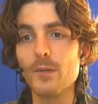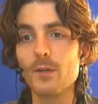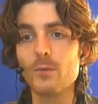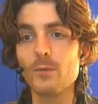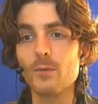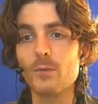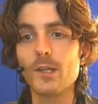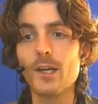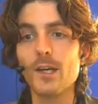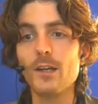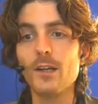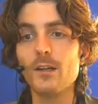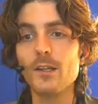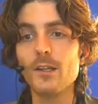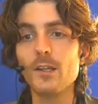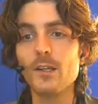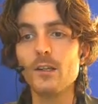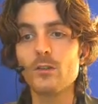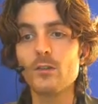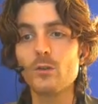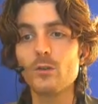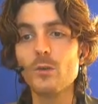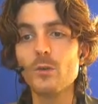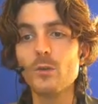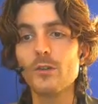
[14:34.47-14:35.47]
and we can
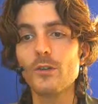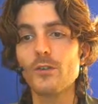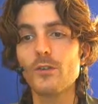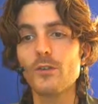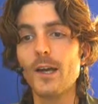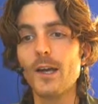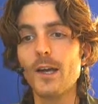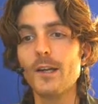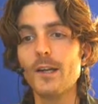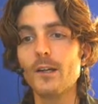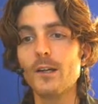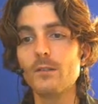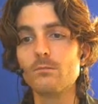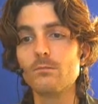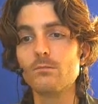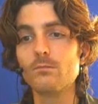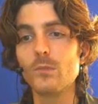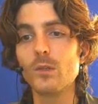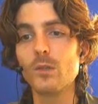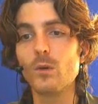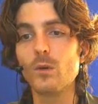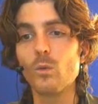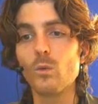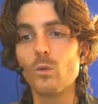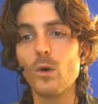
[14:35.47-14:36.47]
link to a slider
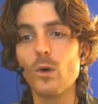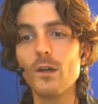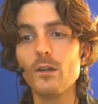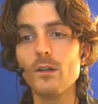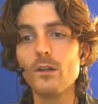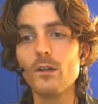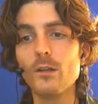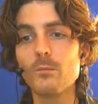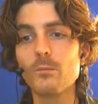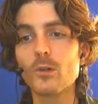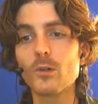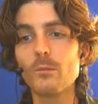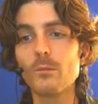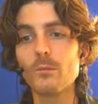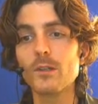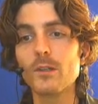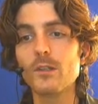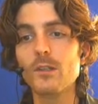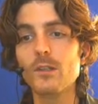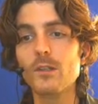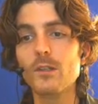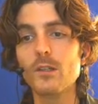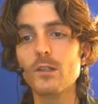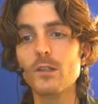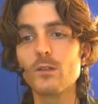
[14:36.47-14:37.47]
a 1D
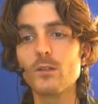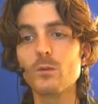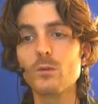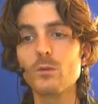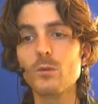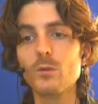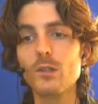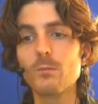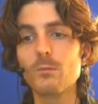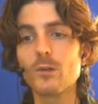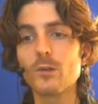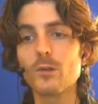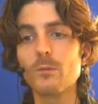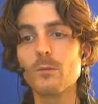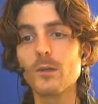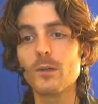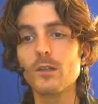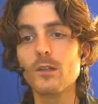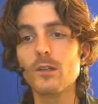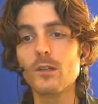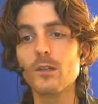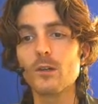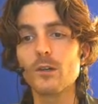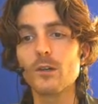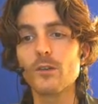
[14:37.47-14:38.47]
property, a 2D
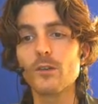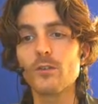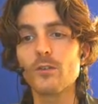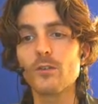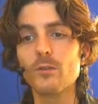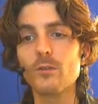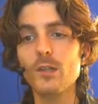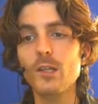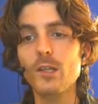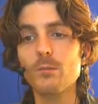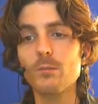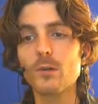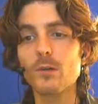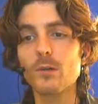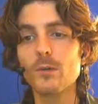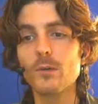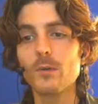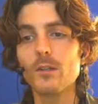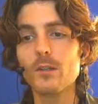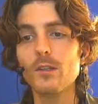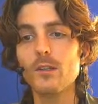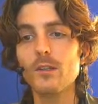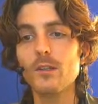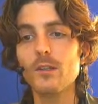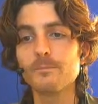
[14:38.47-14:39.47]
property, or a 3D
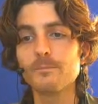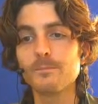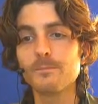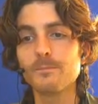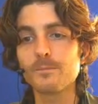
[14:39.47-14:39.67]
property.